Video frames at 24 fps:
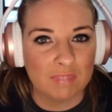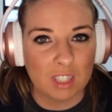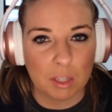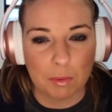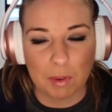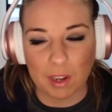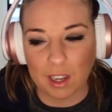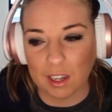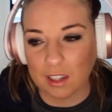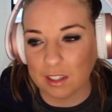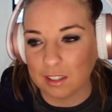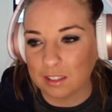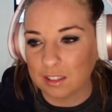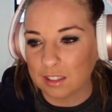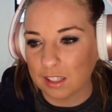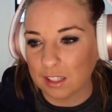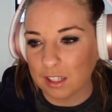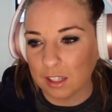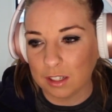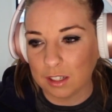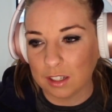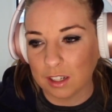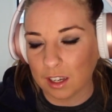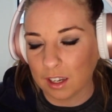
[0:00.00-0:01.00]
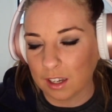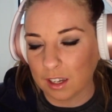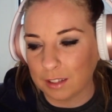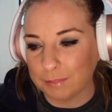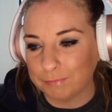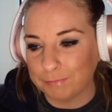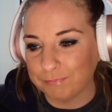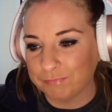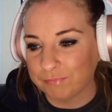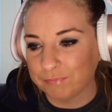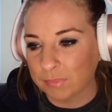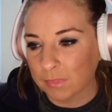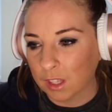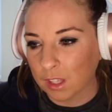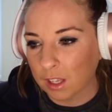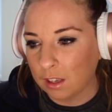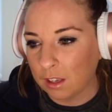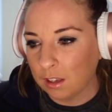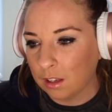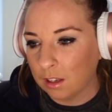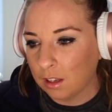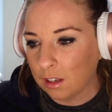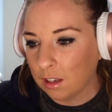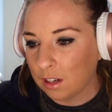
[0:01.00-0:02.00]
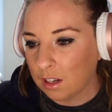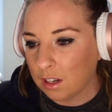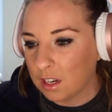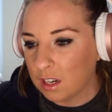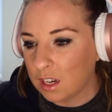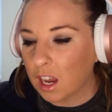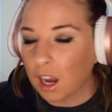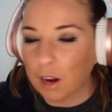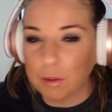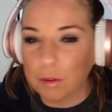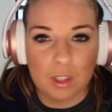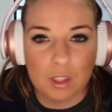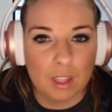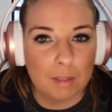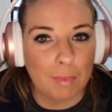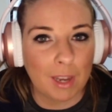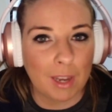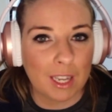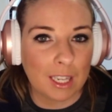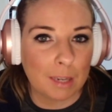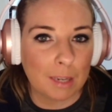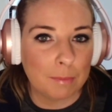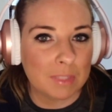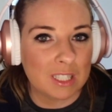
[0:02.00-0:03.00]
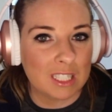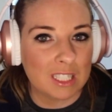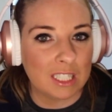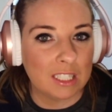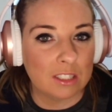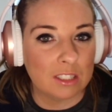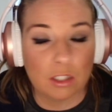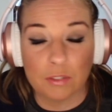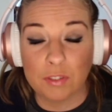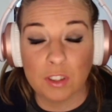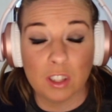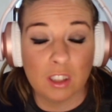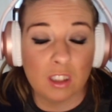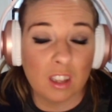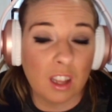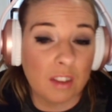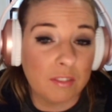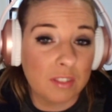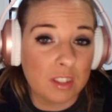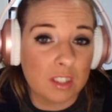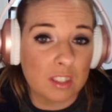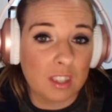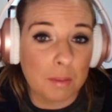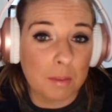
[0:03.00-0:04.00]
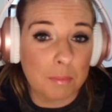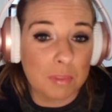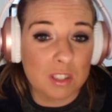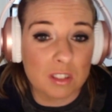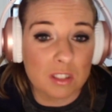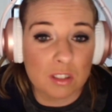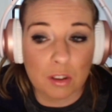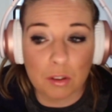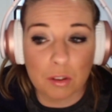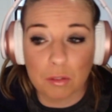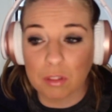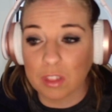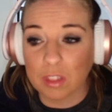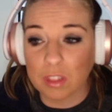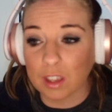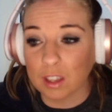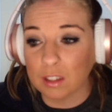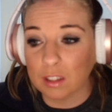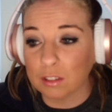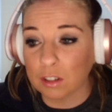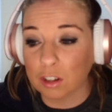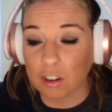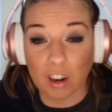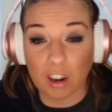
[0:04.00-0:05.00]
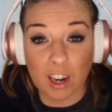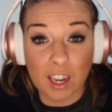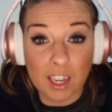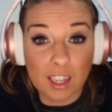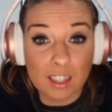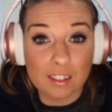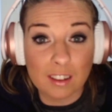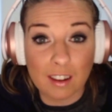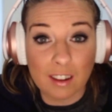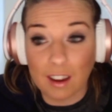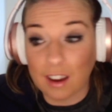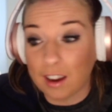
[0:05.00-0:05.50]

To be honest, it um, not really my cup of tea. So if you love this episode, then great.